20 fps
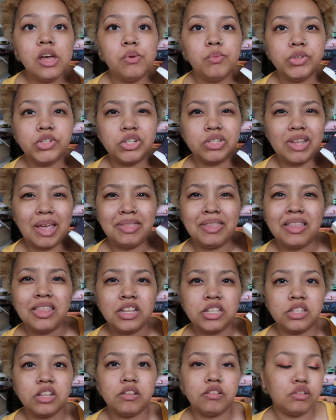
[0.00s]
which is, I think
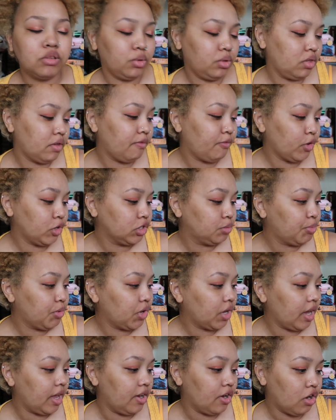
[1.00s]
this is the first
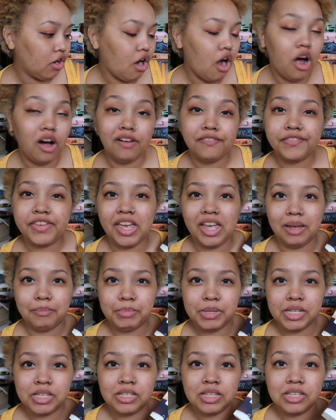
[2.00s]
book in her
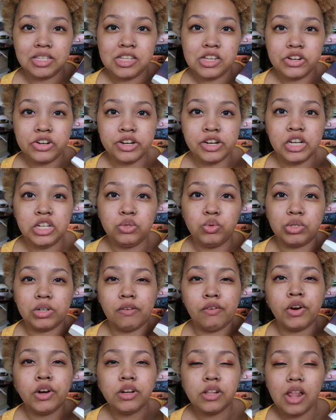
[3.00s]
off-campus series, which
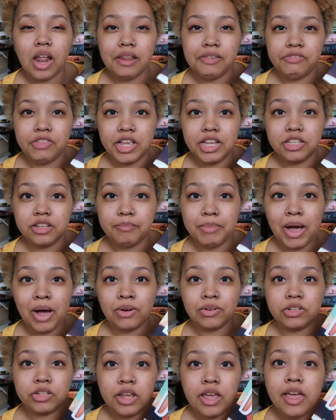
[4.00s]
I've heard a lot of things
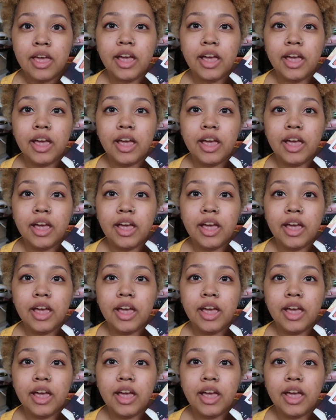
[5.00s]
about,